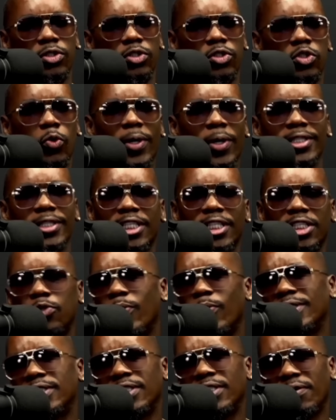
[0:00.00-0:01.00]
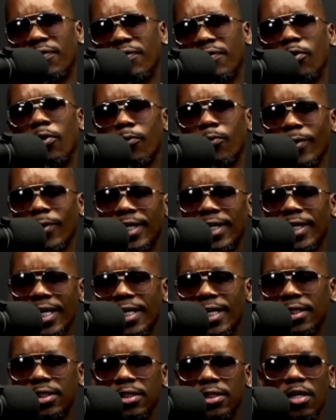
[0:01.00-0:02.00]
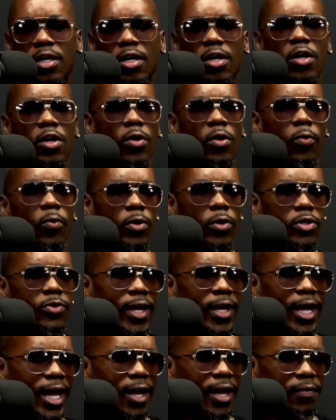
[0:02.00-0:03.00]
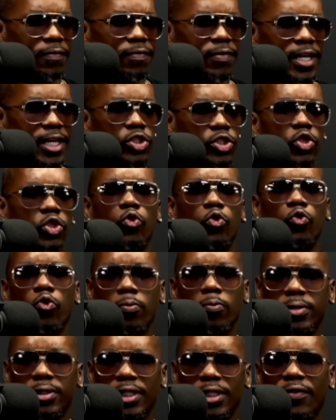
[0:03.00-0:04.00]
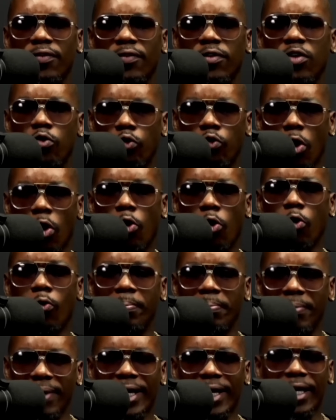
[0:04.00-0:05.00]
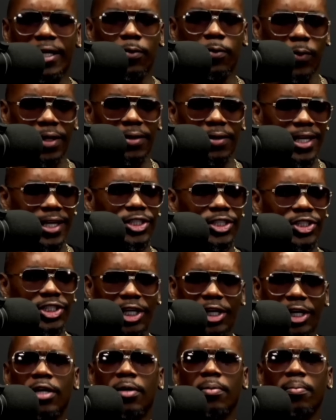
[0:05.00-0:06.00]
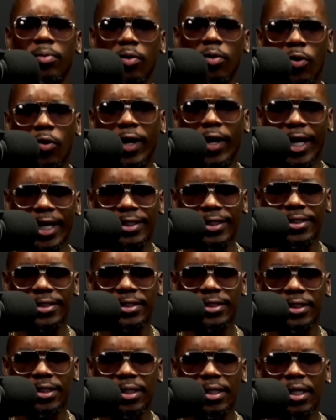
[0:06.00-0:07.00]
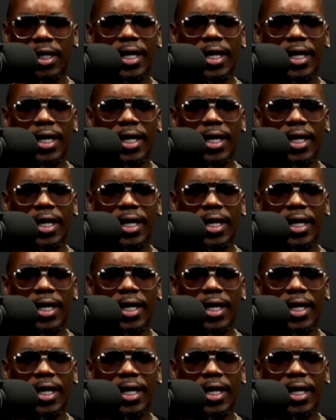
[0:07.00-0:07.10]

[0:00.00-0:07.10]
a 2024 release, where you have these groups of grown men with these young boys.